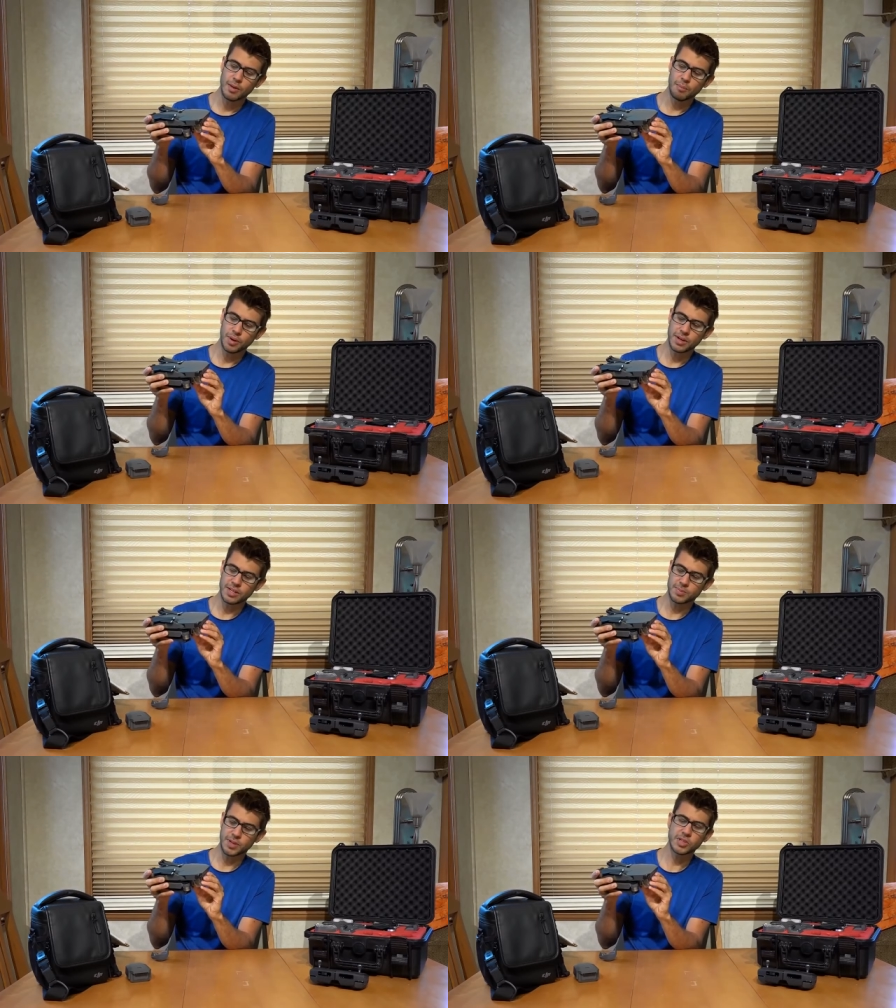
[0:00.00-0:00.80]
But
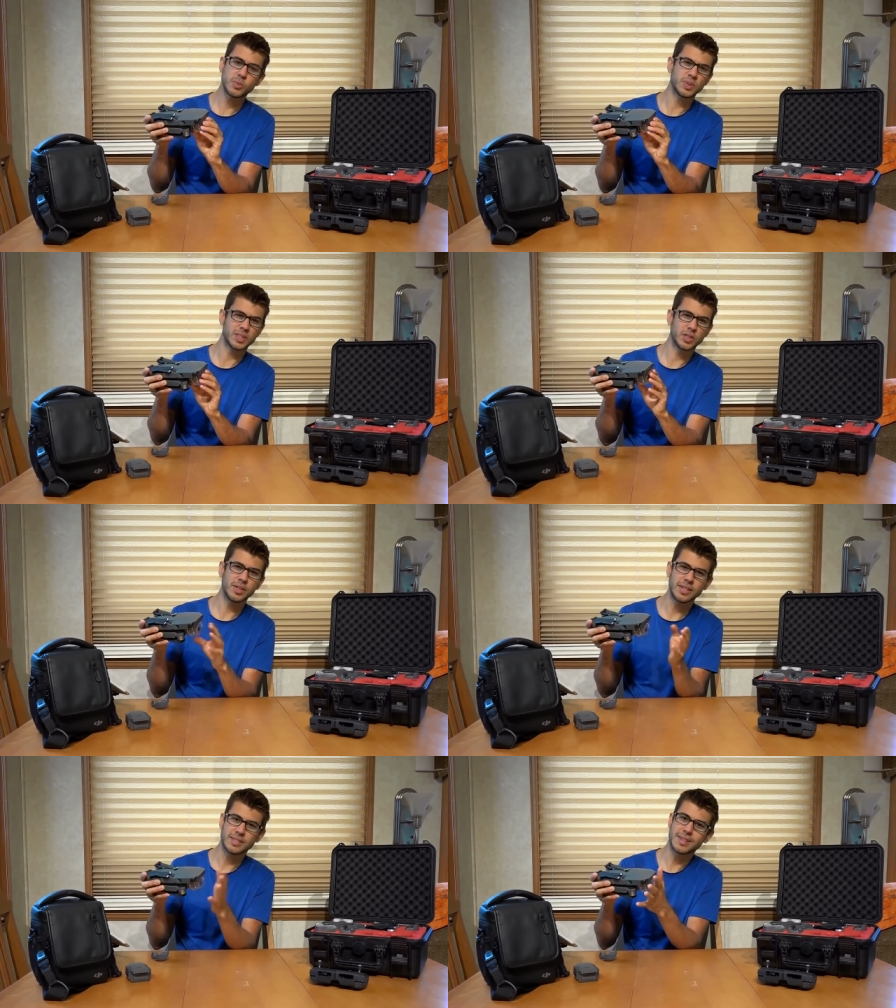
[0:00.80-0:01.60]
especially when
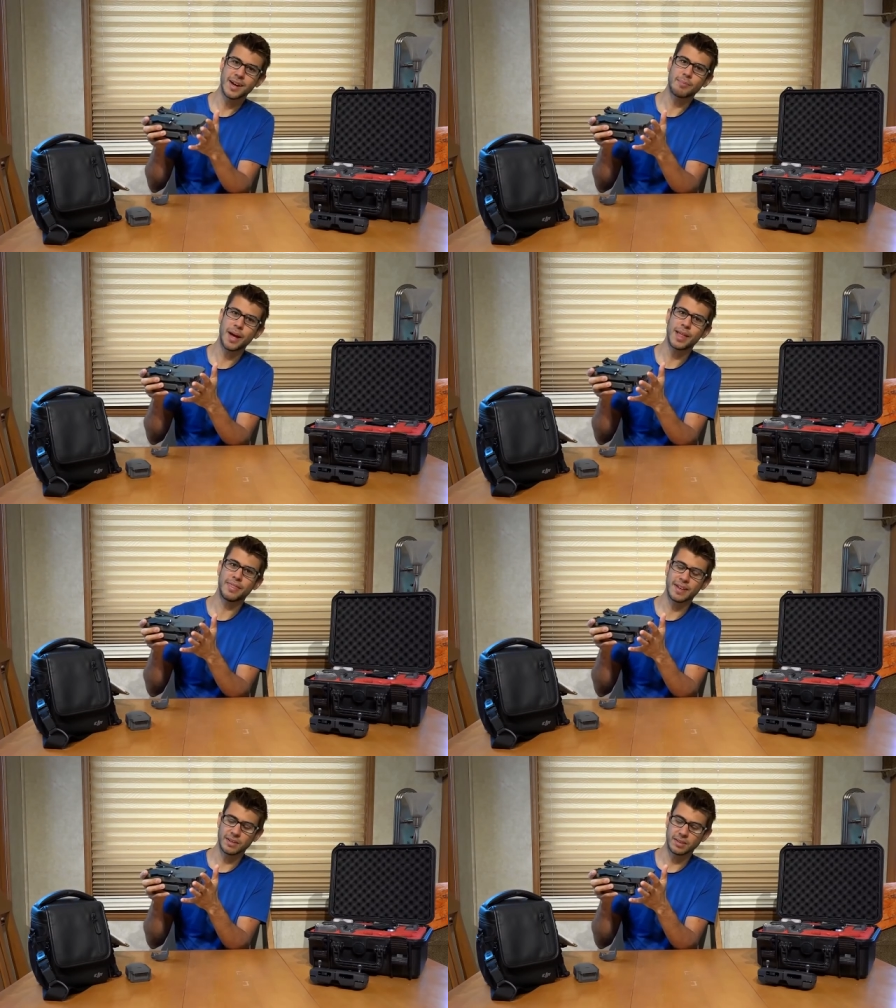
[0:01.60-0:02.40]
learning, it's not a
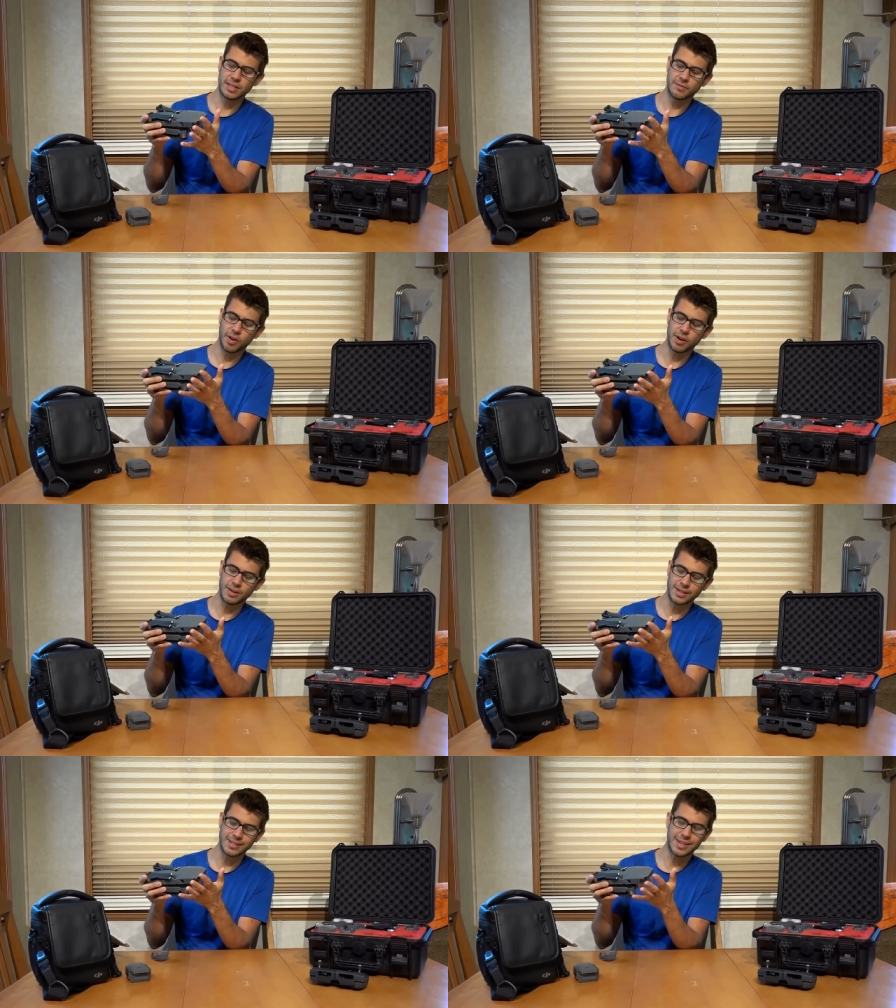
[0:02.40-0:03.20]
bad thing to leave
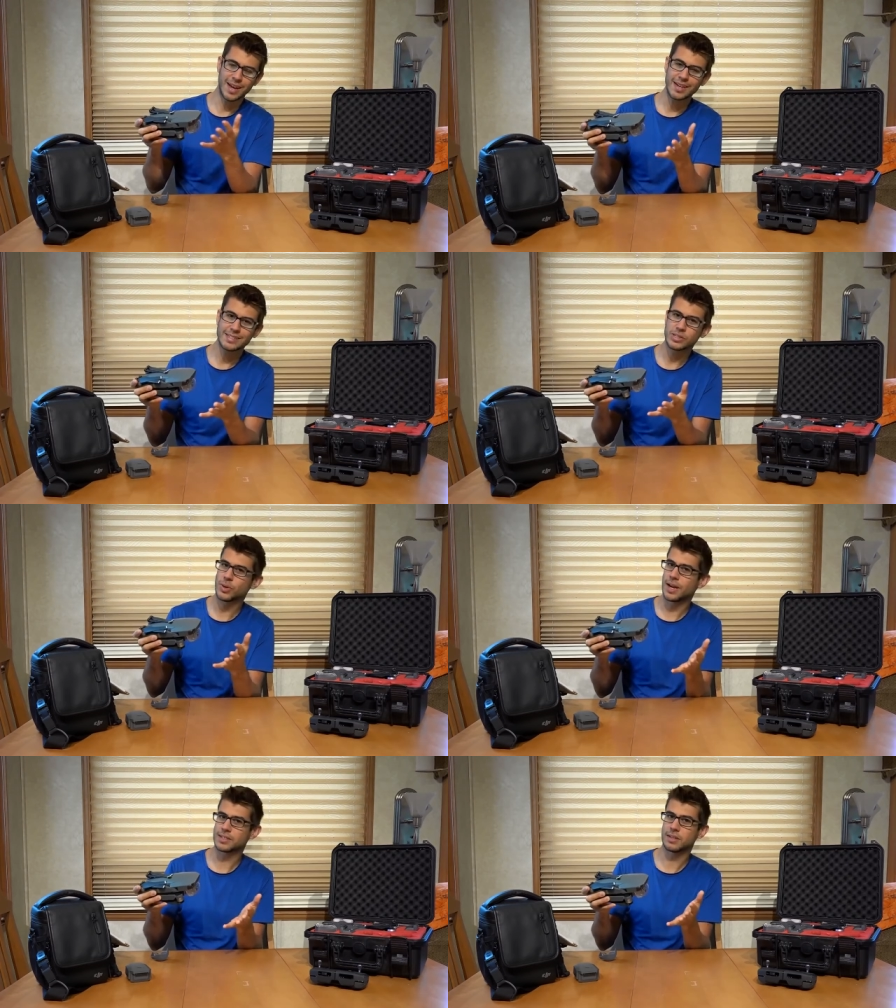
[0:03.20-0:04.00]
on in case
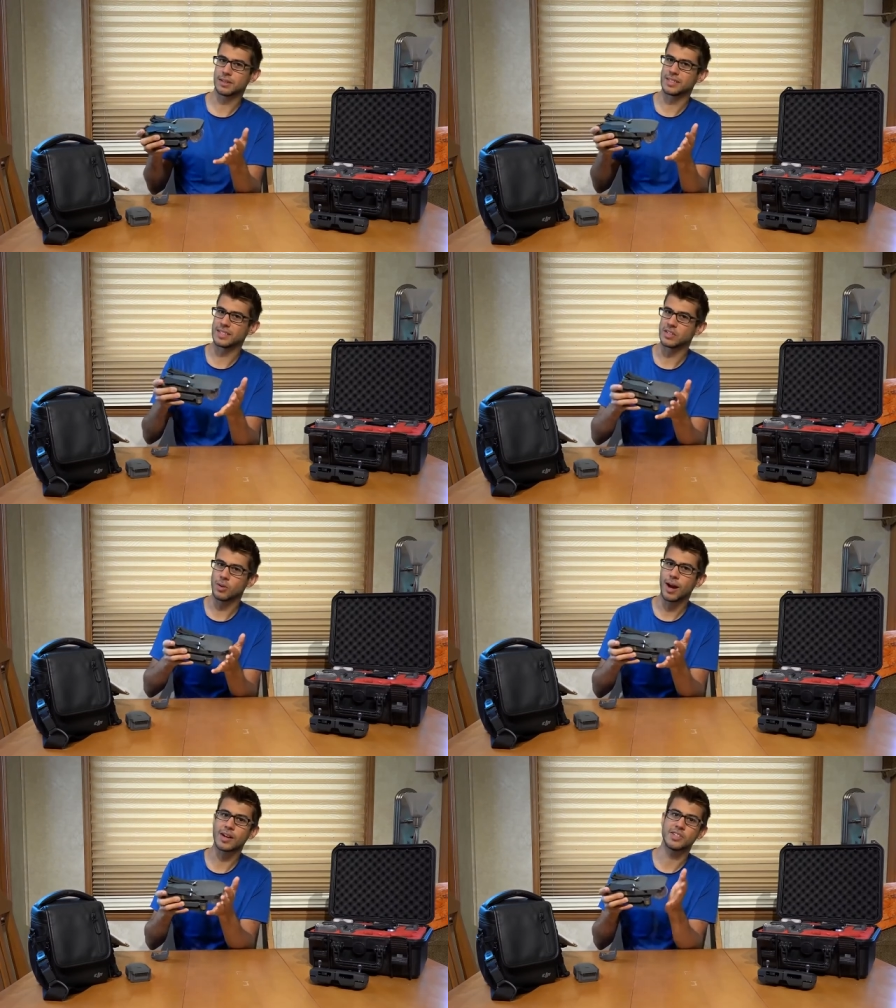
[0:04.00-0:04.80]
you accidentally did
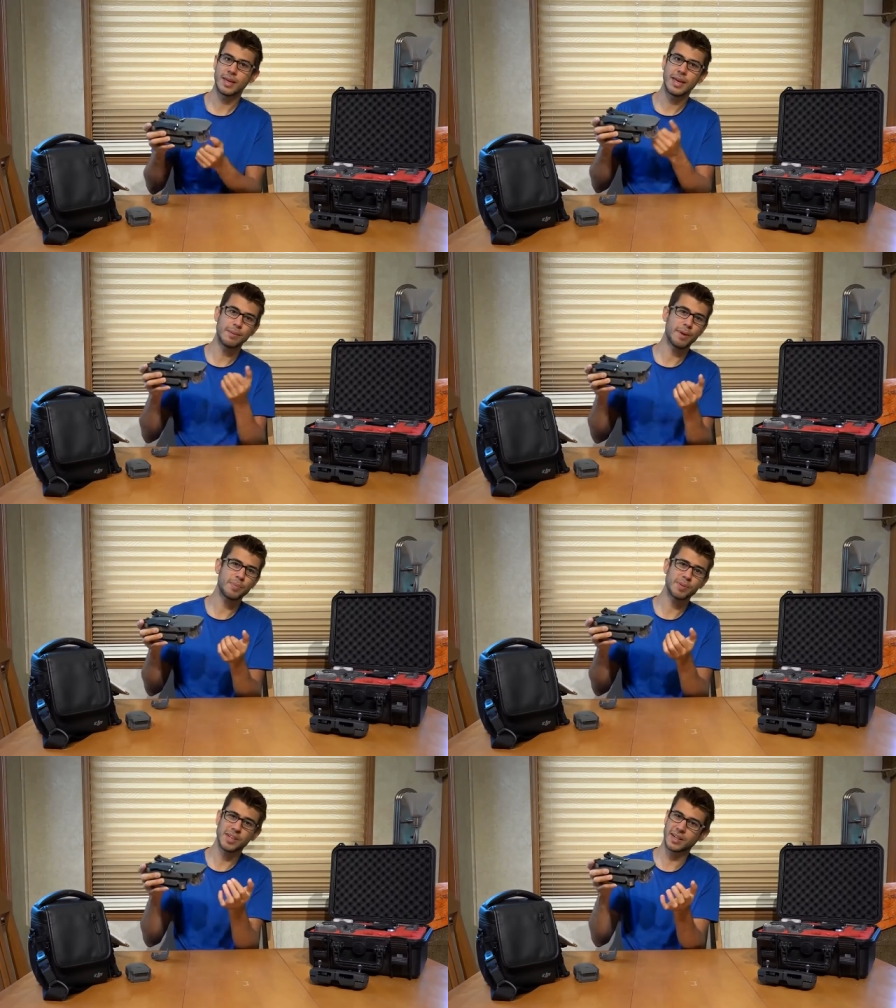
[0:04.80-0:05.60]
crash. It
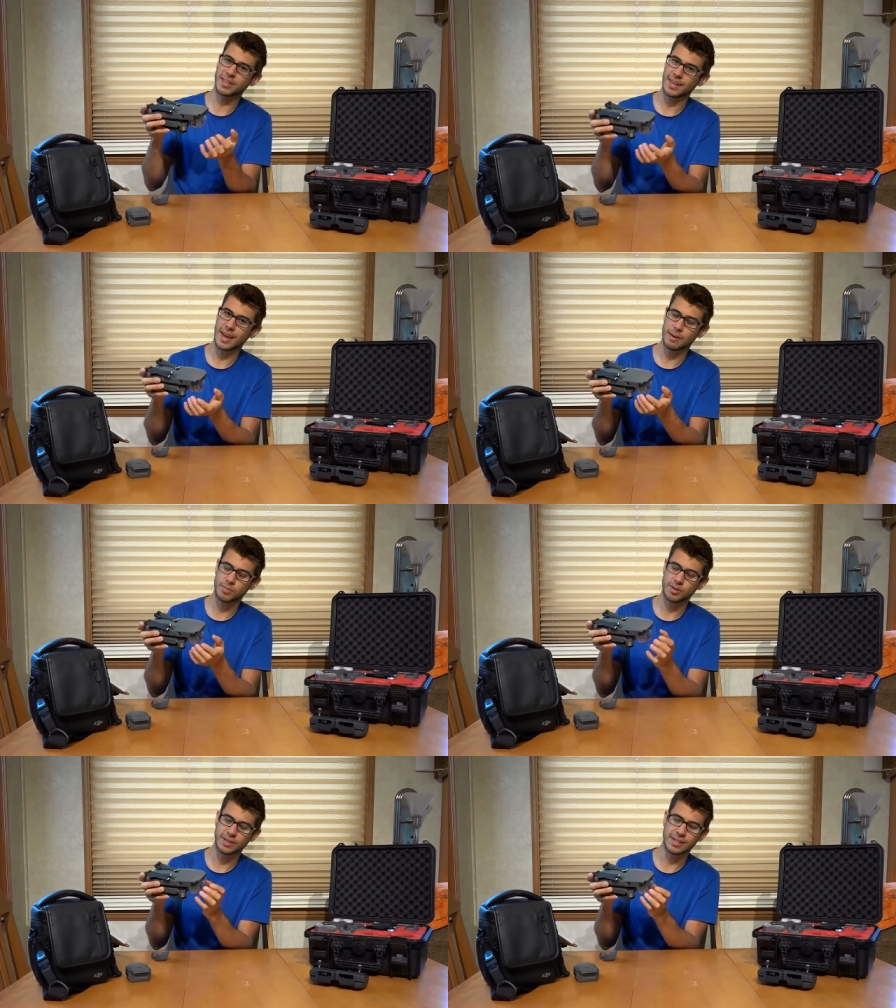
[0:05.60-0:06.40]
might protect the
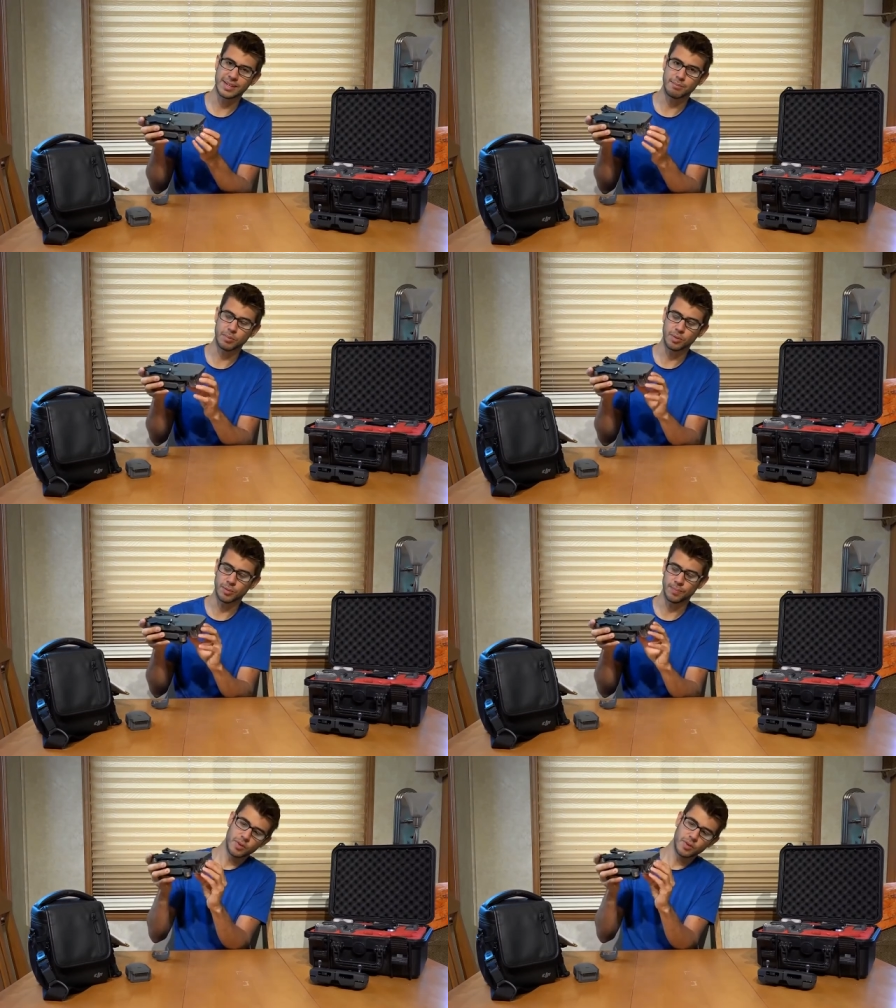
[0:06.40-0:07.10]
camera and gimbal.